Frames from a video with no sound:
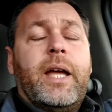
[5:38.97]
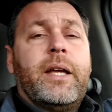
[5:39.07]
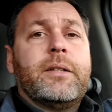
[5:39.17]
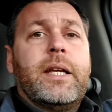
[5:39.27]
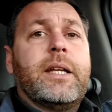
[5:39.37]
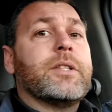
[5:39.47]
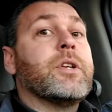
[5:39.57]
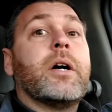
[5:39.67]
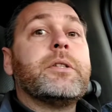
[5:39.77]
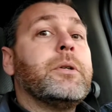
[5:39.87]
and it is
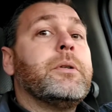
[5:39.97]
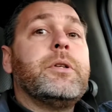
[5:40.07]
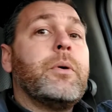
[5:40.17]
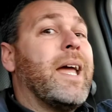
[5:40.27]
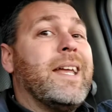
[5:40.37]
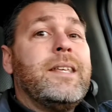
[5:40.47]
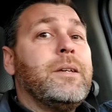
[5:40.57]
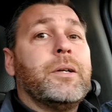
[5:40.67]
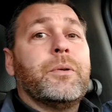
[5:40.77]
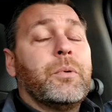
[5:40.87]
not doing you any
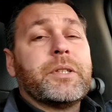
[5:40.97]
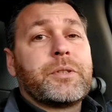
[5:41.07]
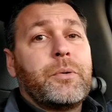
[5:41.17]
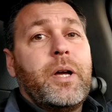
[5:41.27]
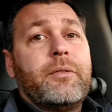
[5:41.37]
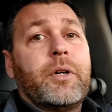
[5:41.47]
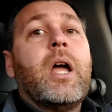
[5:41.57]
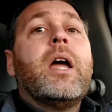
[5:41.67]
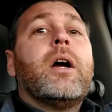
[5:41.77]
good whatsoever.